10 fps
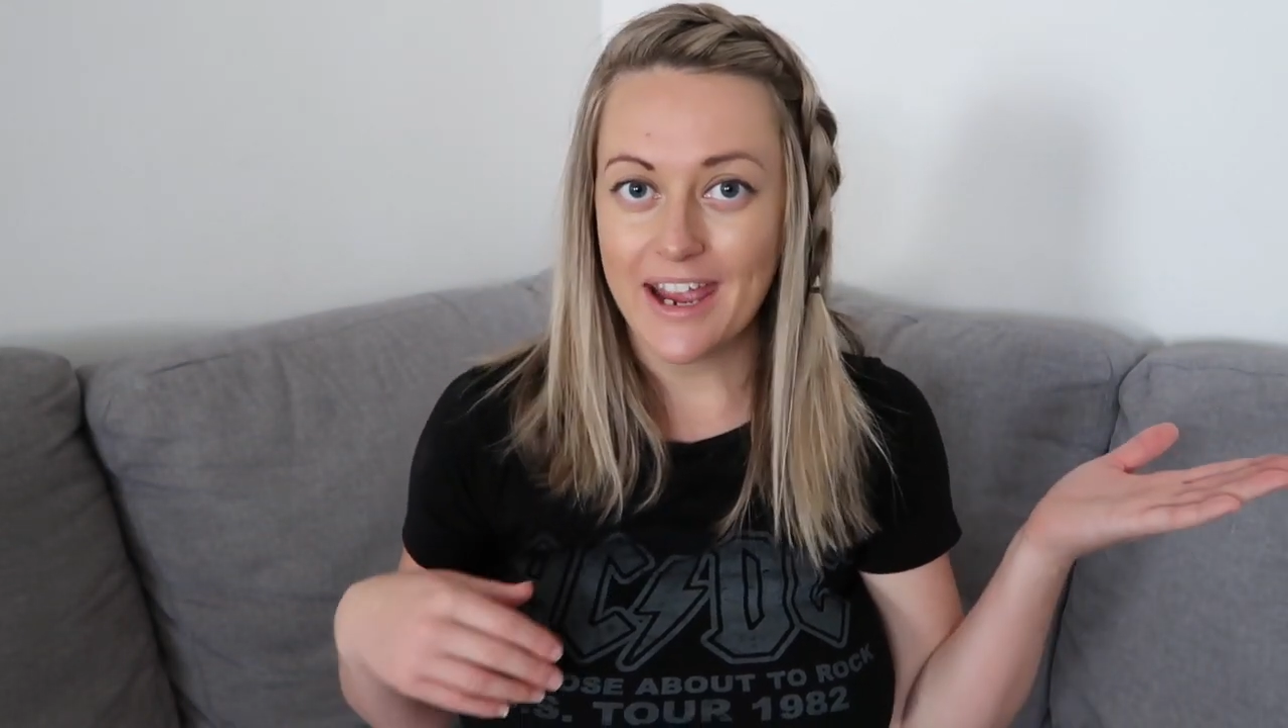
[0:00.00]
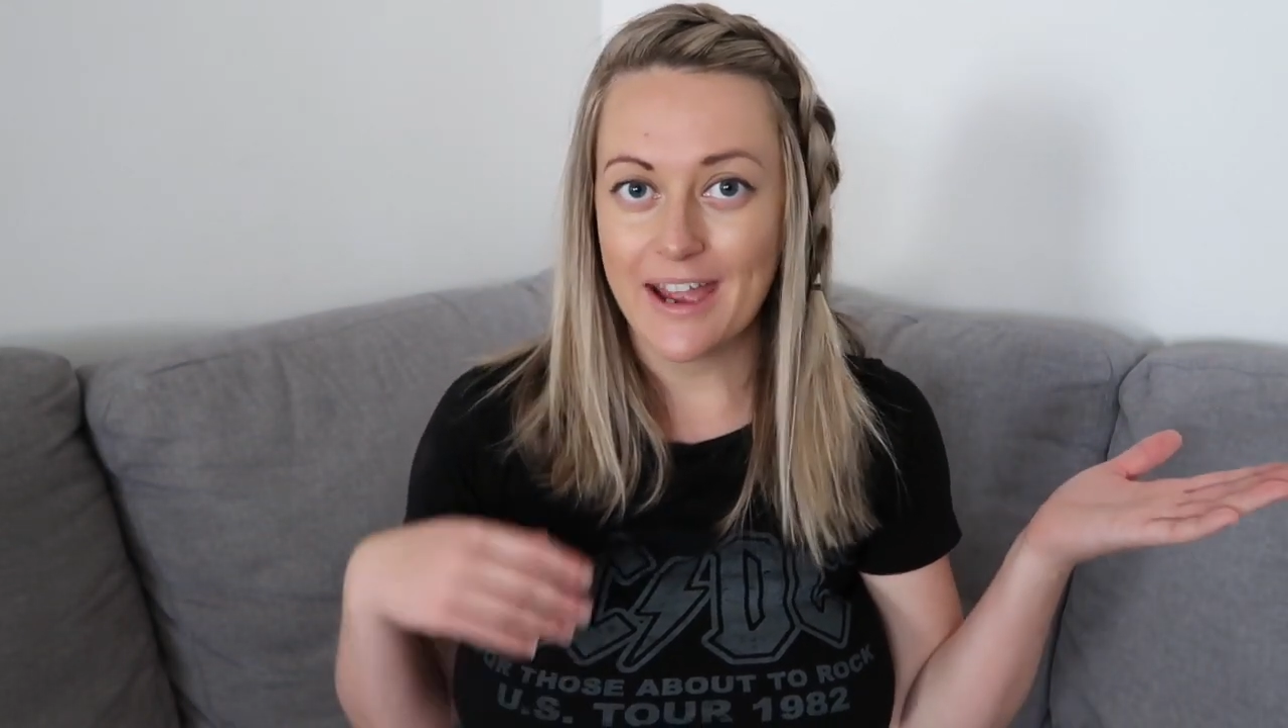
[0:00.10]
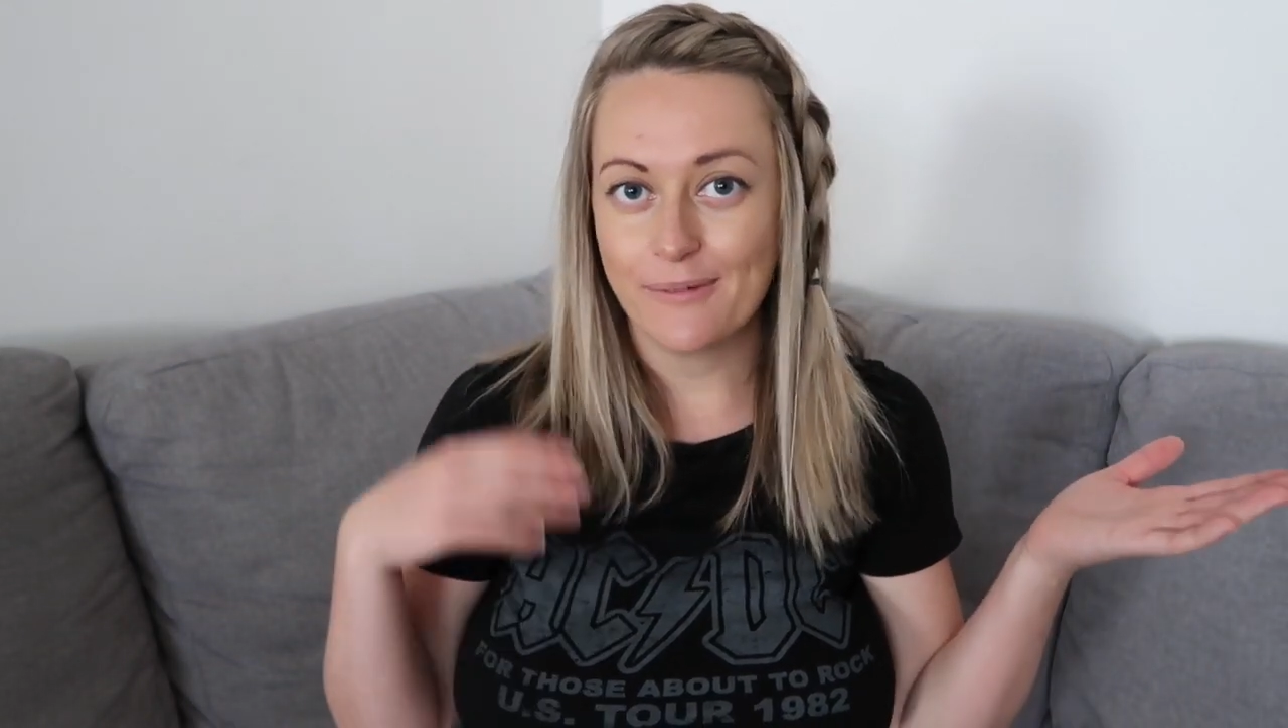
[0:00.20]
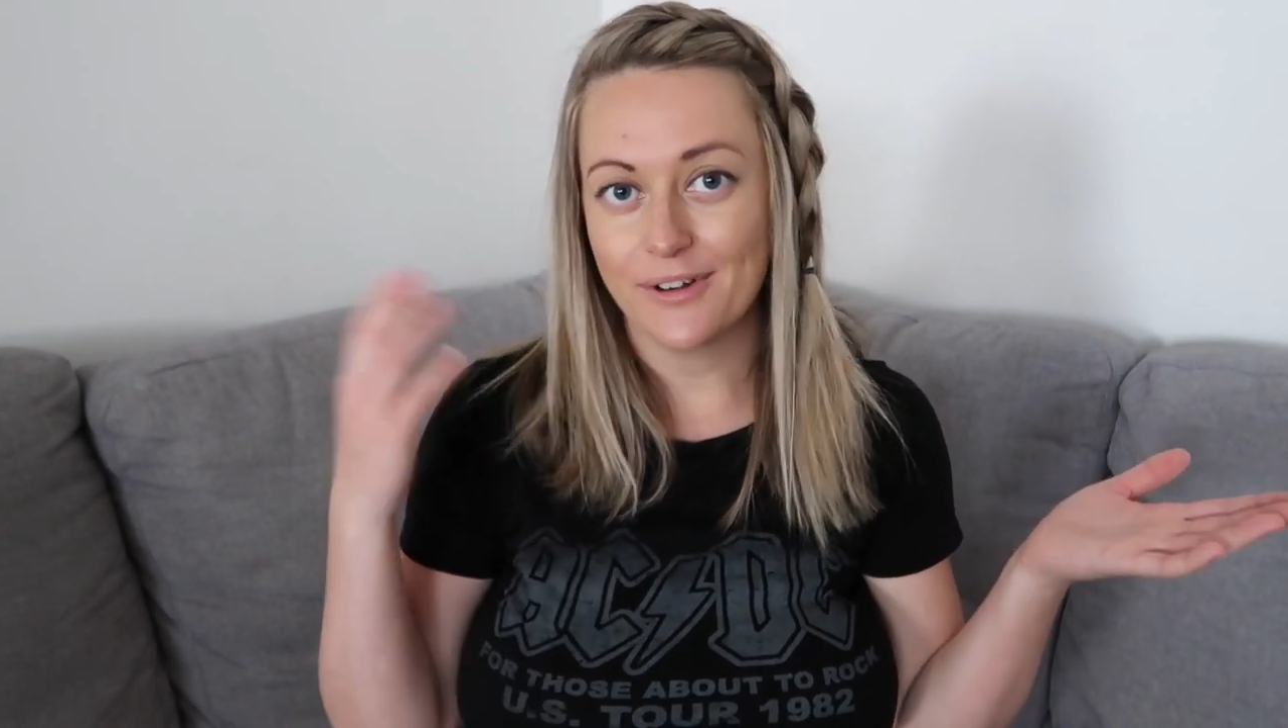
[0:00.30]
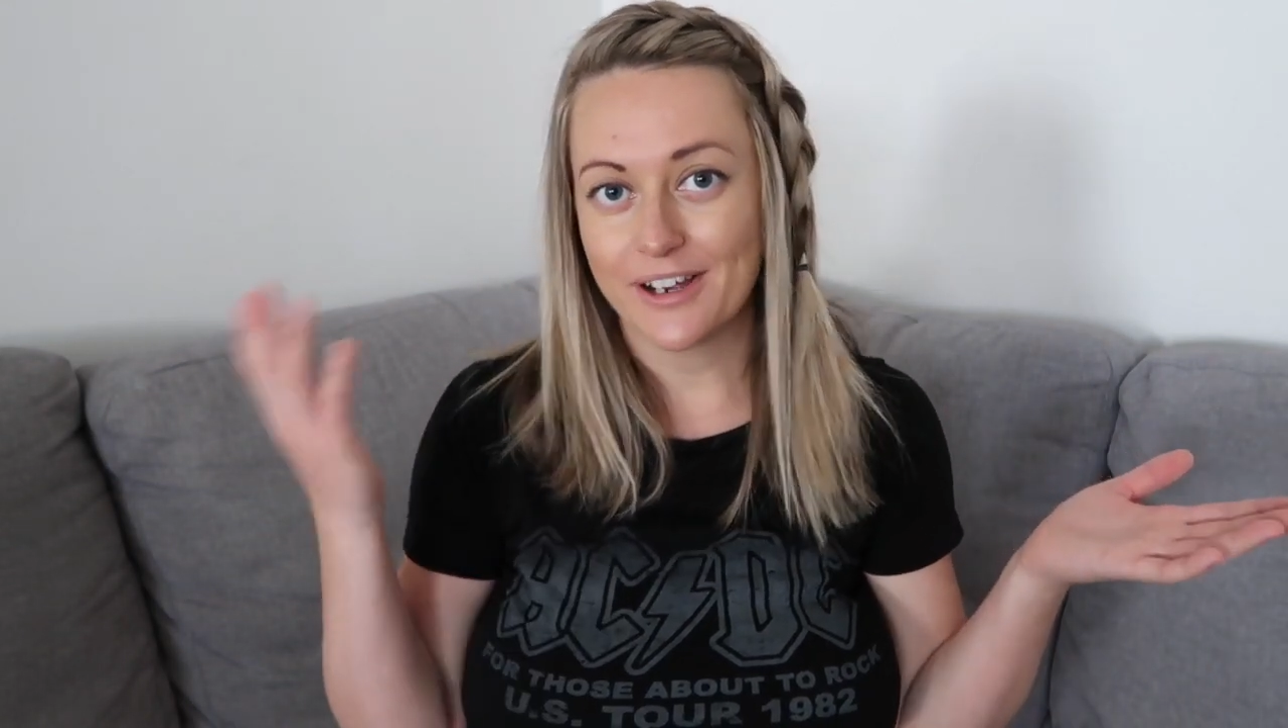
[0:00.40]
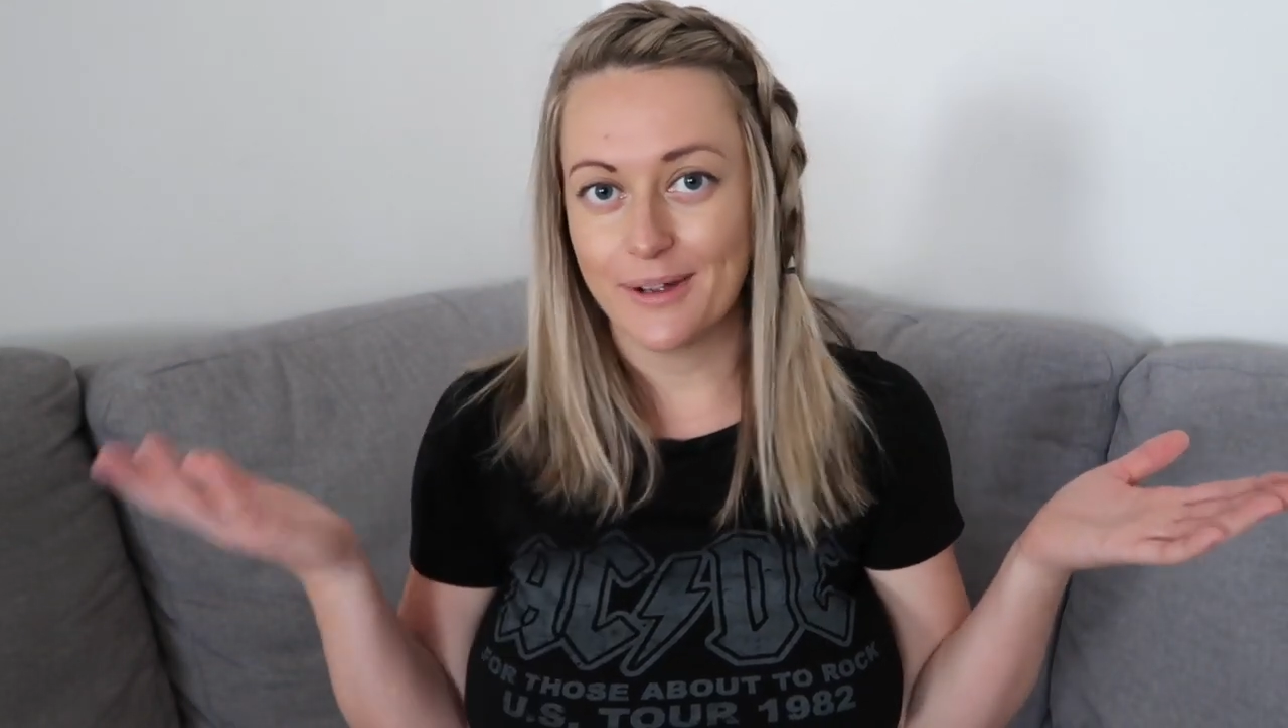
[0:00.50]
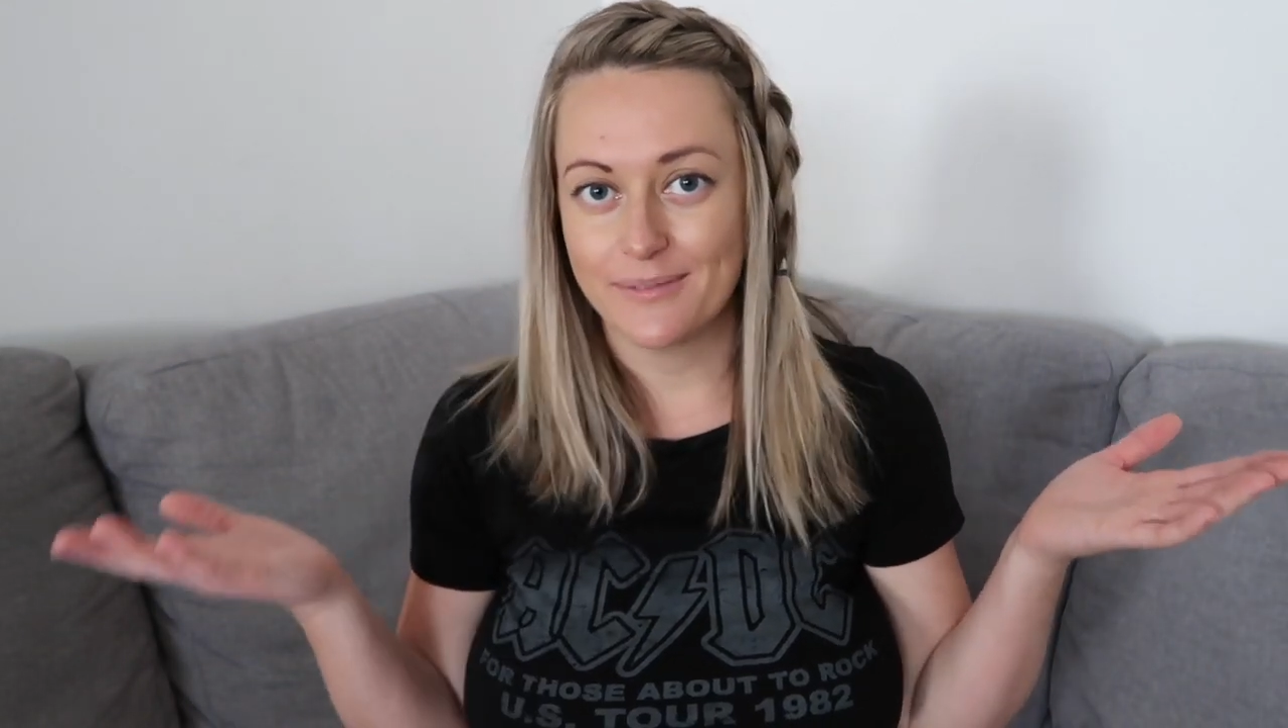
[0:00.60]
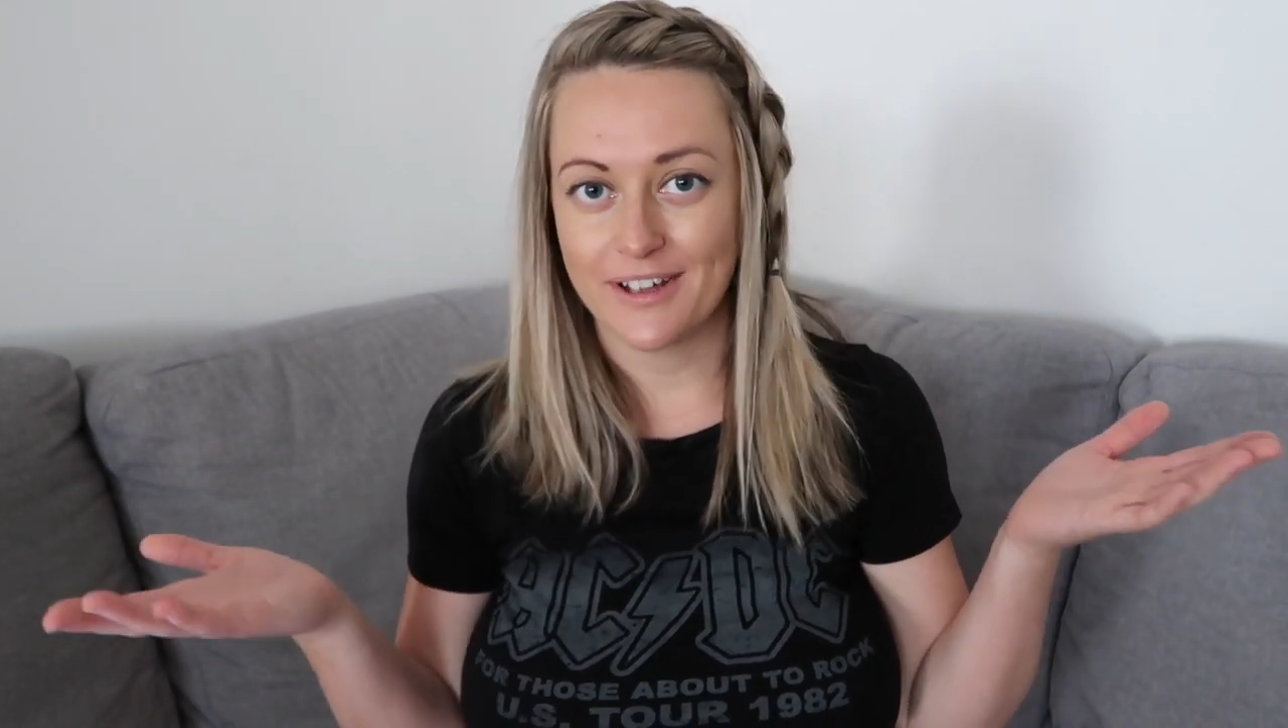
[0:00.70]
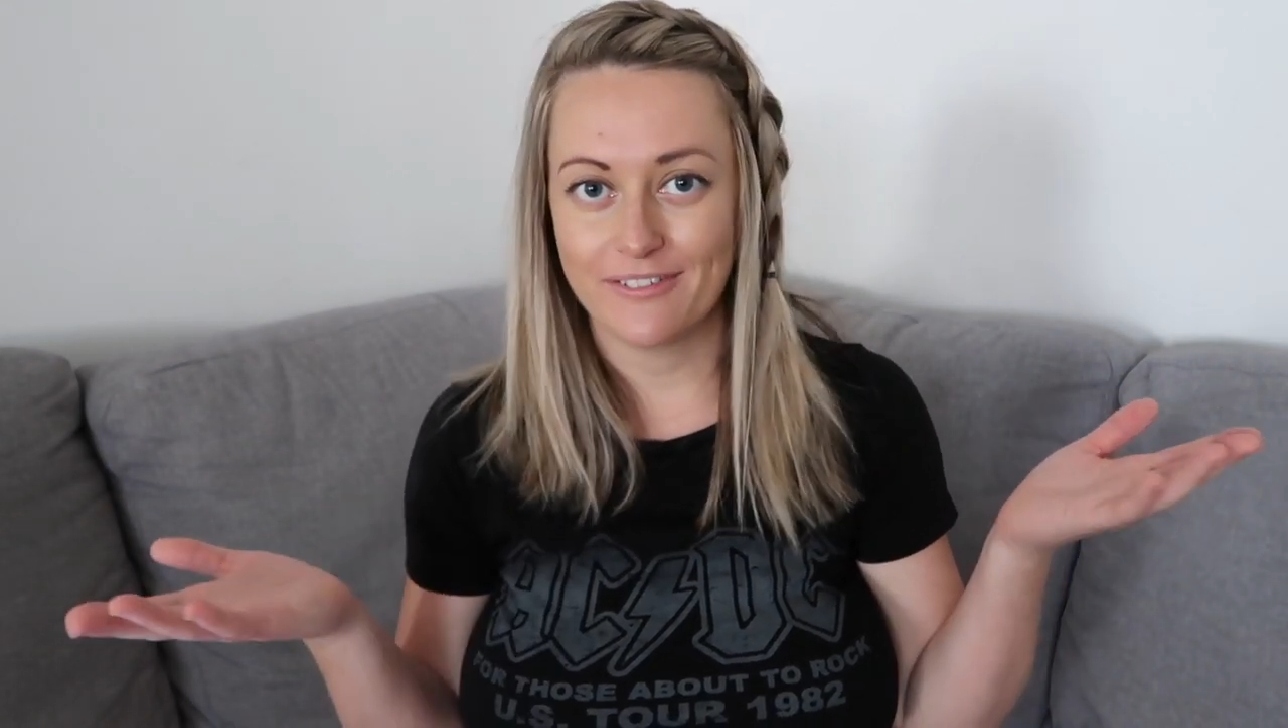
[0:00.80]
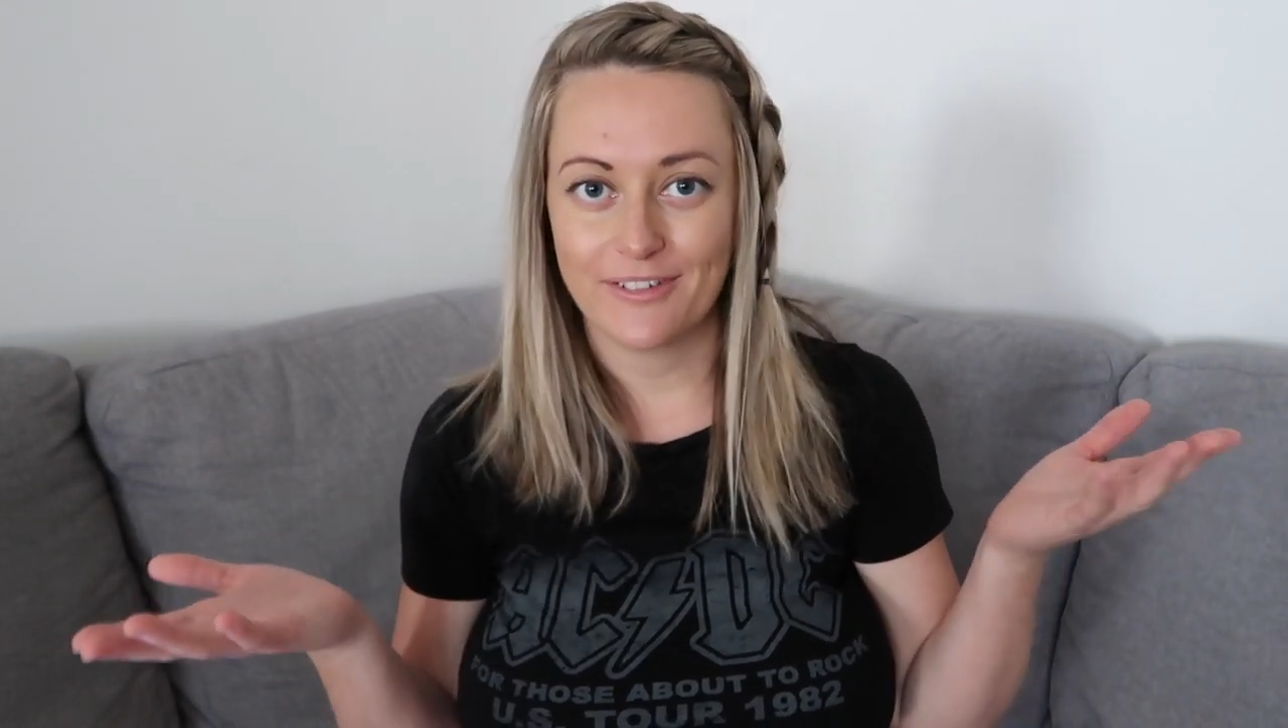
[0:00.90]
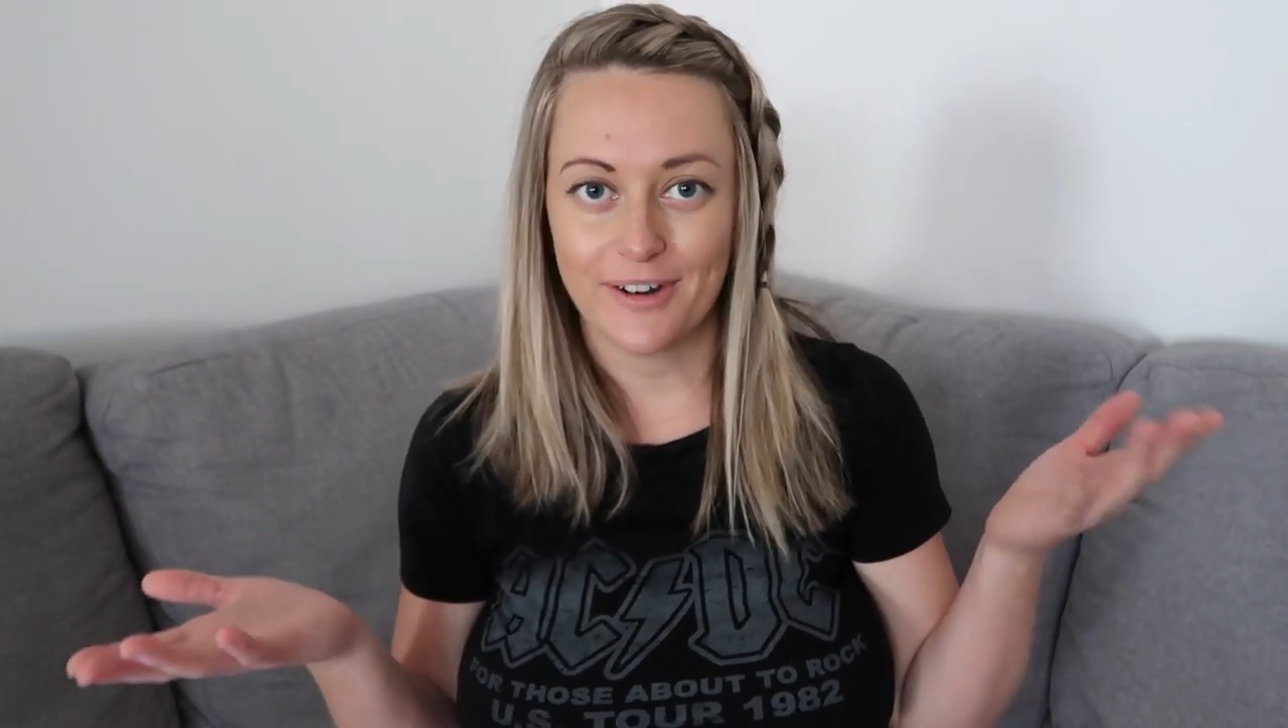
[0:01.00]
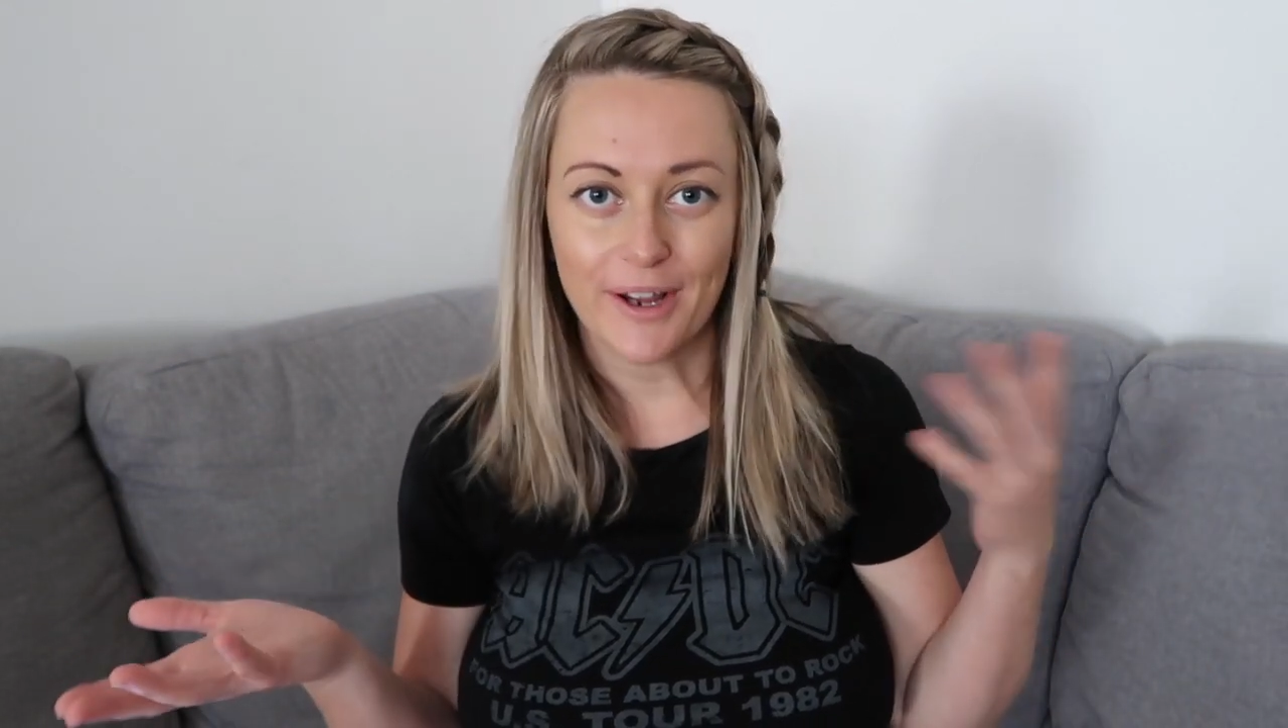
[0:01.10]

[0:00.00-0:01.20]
and what comes up for